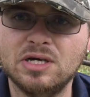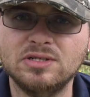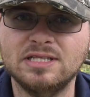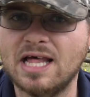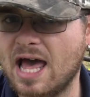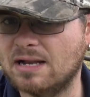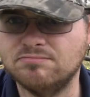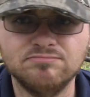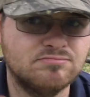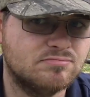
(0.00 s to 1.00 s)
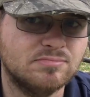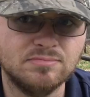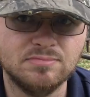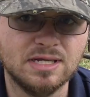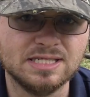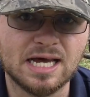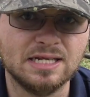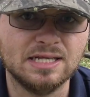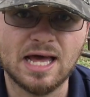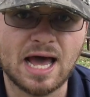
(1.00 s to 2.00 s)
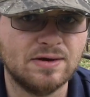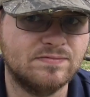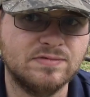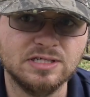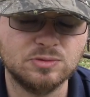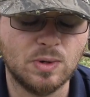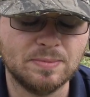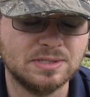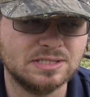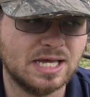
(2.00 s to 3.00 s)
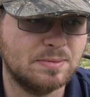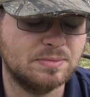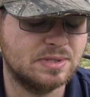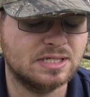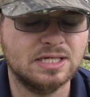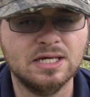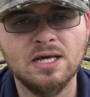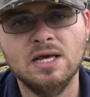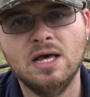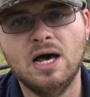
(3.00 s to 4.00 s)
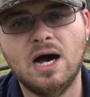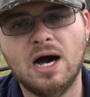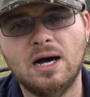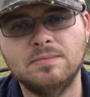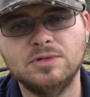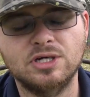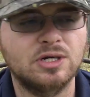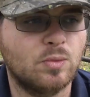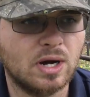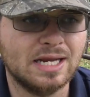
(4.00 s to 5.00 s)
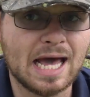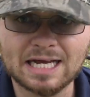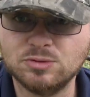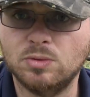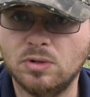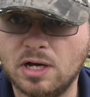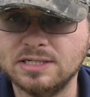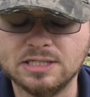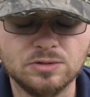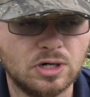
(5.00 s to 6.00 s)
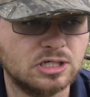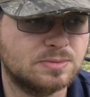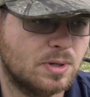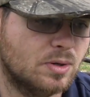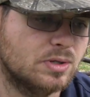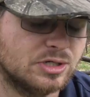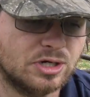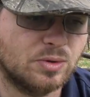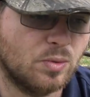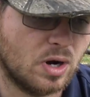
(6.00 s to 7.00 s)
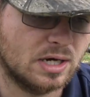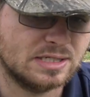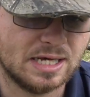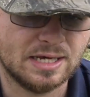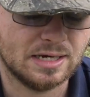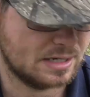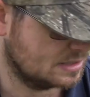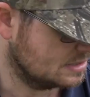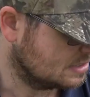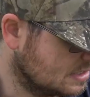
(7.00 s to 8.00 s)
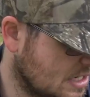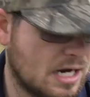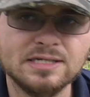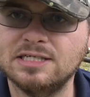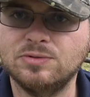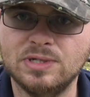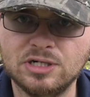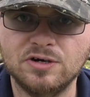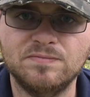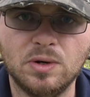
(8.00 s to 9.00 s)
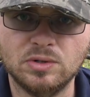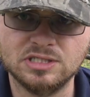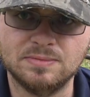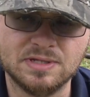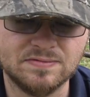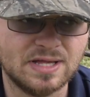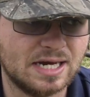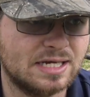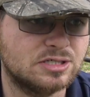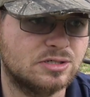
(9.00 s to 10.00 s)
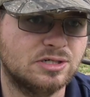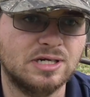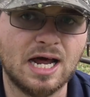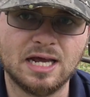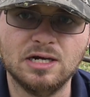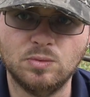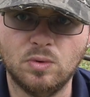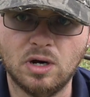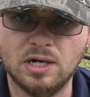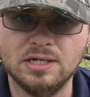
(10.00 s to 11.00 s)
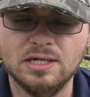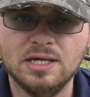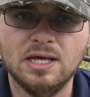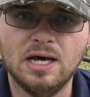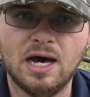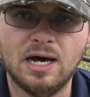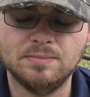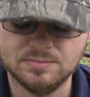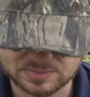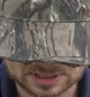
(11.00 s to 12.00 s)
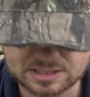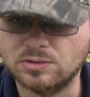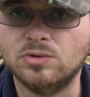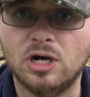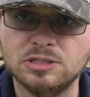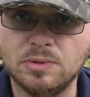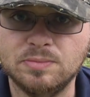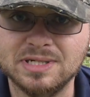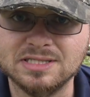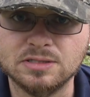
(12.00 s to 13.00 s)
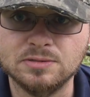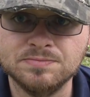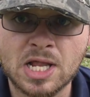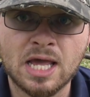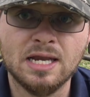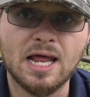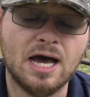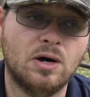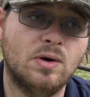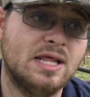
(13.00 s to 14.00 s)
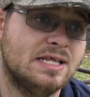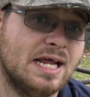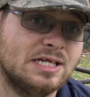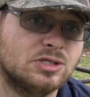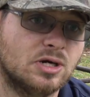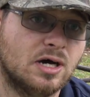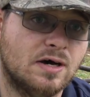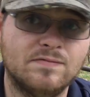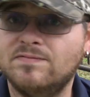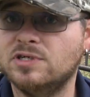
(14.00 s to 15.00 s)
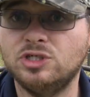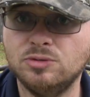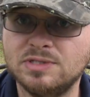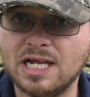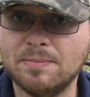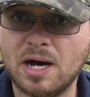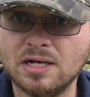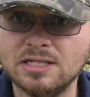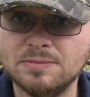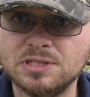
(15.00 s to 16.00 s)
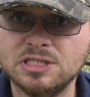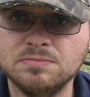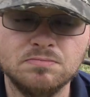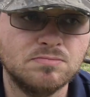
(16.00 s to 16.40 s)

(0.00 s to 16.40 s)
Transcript: bigger than that is out of, out of this weapon's capability. Um, you're going to want an actual hunting crossbow or you're going to want a, uh, a hunting recurve bow or something of that nature. You're not going to want um, this little crossbow pistol. Now, in the nature of Doomsday Apocalypse,